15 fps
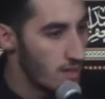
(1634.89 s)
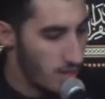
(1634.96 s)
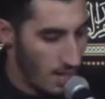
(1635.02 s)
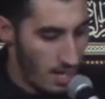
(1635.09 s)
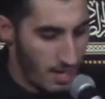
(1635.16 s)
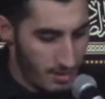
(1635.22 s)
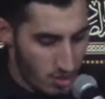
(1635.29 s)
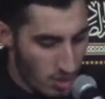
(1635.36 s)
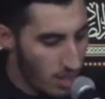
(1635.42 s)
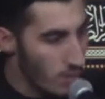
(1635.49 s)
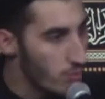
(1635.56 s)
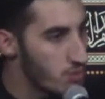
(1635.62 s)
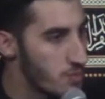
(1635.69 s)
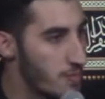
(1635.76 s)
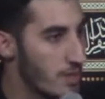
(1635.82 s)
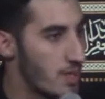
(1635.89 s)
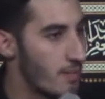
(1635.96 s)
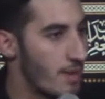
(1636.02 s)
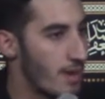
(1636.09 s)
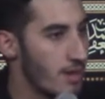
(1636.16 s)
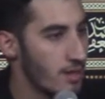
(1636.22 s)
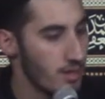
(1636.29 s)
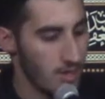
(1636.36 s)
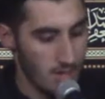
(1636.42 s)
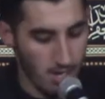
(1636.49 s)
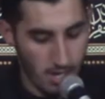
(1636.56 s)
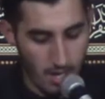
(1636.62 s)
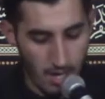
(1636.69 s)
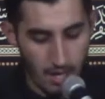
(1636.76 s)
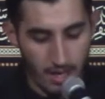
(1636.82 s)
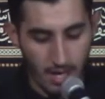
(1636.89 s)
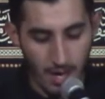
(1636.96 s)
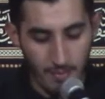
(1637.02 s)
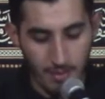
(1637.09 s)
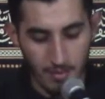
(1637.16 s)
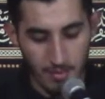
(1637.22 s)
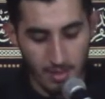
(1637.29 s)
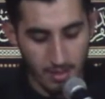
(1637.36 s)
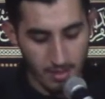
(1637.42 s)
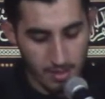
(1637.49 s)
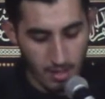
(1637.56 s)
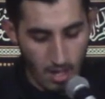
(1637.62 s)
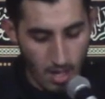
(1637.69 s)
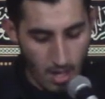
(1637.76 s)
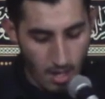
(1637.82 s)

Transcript: Hala, inshallah, we'll speak about it in a couple of minutes.